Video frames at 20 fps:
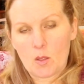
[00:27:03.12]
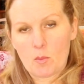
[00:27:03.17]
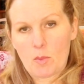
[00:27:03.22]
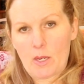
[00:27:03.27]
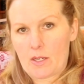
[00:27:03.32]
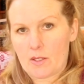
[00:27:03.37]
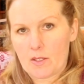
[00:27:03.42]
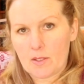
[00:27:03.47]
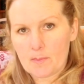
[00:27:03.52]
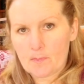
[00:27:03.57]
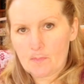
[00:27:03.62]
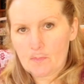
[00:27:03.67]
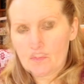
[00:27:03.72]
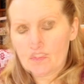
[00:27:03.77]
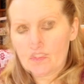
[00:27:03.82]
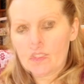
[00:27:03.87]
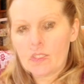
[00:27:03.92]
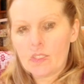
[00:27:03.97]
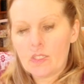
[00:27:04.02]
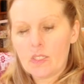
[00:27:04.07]
about it
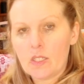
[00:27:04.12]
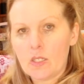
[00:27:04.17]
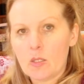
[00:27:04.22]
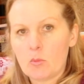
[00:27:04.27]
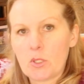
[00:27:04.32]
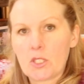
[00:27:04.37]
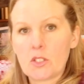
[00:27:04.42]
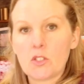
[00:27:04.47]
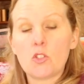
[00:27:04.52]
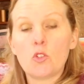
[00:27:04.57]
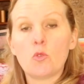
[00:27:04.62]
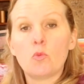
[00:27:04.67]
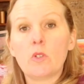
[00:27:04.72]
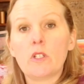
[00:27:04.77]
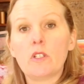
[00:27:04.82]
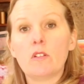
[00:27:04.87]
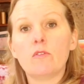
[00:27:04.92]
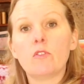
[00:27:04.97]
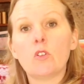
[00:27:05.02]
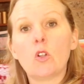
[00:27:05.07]
because you
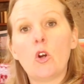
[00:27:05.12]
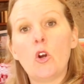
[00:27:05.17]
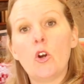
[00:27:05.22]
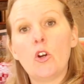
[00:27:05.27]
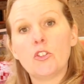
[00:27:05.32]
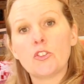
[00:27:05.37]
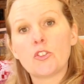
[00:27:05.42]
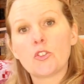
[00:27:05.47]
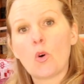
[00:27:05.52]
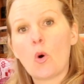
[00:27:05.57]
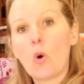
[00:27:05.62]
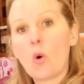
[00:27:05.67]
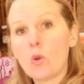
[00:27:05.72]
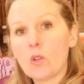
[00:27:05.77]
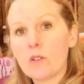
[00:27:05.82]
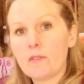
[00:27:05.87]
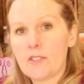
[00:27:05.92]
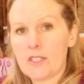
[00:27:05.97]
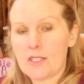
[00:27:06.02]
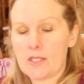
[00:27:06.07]
will have learned
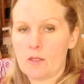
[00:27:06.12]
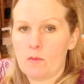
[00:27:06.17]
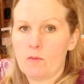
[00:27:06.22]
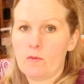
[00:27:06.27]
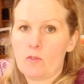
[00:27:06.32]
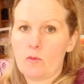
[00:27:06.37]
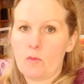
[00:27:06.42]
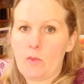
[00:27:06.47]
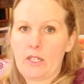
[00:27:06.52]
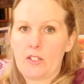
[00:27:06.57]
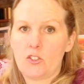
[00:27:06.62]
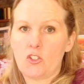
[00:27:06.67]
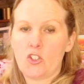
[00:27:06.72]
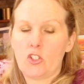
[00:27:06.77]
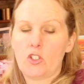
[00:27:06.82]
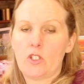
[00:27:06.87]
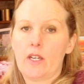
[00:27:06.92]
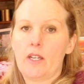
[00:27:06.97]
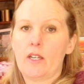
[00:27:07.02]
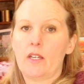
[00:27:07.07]
all of this
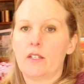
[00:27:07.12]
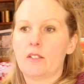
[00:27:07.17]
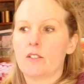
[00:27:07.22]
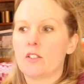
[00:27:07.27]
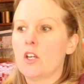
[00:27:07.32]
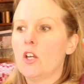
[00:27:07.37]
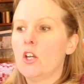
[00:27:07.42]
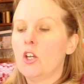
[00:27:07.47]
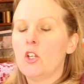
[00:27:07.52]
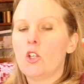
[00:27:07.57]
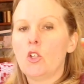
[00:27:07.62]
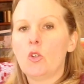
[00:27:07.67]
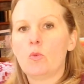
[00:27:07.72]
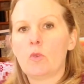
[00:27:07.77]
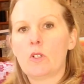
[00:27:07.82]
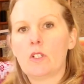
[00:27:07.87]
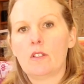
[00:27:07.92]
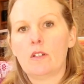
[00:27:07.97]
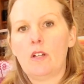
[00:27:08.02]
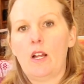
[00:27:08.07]
information and you
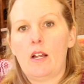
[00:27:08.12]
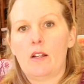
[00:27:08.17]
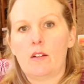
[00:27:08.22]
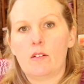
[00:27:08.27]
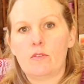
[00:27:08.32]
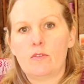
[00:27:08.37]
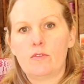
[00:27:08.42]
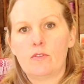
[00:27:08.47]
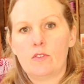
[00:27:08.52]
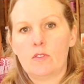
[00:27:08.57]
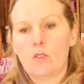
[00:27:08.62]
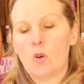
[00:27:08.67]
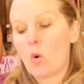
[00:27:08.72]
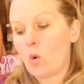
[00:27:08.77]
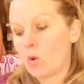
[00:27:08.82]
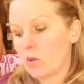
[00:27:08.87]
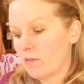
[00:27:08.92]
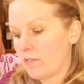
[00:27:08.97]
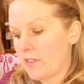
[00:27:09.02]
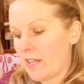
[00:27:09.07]
will have
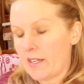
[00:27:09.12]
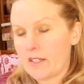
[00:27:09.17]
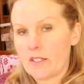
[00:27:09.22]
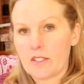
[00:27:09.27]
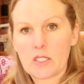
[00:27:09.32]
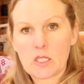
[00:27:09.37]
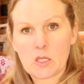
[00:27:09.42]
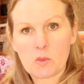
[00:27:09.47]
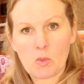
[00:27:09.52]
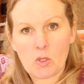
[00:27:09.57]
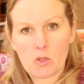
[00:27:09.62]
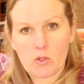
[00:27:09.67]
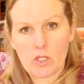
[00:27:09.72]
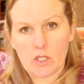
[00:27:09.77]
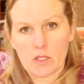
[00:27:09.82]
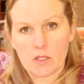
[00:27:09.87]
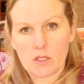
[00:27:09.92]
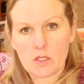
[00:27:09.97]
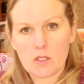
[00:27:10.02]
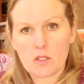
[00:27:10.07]
all of that
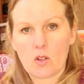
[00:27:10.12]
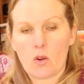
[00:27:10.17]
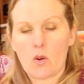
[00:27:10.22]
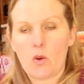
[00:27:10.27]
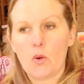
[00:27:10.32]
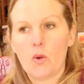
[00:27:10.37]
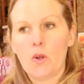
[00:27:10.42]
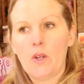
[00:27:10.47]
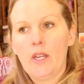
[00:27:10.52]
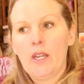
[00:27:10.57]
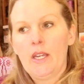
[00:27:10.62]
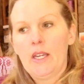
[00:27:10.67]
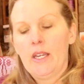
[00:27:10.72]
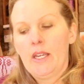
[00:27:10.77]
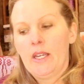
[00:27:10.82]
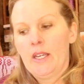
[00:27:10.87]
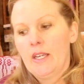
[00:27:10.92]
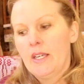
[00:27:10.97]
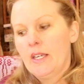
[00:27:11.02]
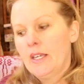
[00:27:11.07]
experience. So
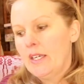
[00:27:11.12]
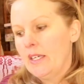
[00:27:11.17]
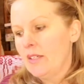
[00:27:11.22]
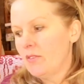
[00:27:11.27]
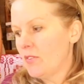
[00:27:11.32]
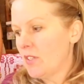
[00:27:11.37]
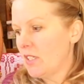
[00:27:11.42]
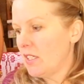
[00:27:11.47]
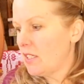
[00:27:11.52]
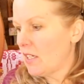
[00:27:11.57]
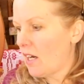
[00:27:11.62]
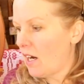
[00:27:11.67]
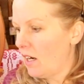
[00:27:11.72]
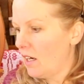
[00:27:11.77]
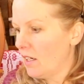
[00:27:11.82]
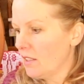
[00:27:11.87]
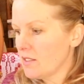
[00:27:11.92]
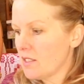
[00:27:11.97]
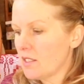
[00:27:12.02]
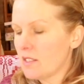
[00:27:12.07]
if the
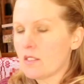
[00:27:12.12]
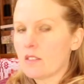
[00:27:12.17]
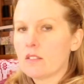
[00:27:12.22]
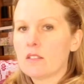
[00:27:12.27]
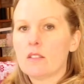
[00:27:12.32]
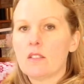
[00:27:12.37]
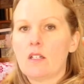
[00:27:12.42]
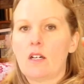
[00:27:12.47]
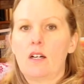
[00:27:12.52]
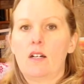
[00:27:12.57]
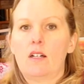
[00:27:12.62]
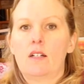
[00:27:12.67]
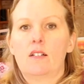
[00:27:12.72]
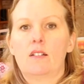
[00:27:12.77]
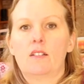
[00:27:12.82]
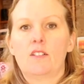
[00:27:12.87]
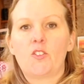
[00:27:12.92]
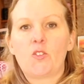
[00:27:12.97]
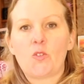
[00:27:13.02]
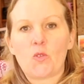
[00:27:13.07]
yarns
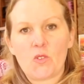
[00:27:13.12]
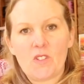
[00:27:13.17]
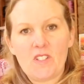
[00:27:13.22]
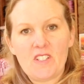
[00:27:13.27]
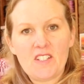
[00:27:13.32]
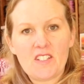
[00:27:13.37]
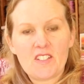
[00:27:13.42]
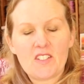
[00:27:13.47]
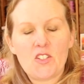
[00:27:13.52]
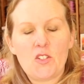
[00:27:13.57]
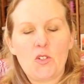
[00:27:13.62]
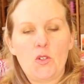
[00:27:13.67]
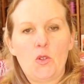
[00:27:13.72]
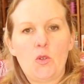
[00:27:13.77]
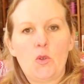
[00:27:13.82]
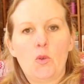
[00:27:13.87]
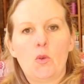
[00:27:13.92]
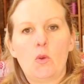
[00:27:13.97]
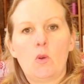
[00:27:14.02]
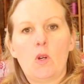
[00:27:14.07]
are daunting to
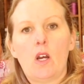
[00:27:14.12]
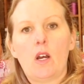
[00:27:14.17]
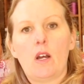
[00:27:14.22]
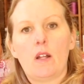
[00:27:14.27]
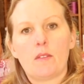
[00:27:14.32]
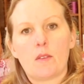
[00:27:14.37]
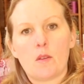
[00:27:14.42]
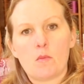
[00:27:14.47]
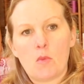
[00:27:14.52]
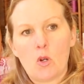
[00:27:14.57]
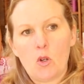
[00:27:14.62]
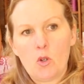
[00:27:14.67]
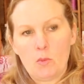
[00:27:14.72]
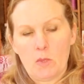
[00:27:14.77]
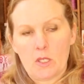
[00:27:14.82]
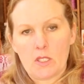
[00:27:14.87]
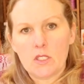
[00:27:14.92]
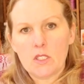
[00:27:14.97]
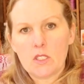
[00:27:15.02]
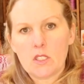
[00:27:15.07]
you at the
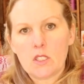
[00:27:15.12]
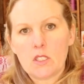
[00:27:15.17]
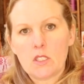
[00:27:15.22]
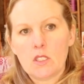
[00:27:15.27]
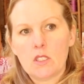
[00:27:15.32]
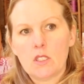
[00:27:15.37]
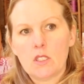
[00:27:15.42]
moment,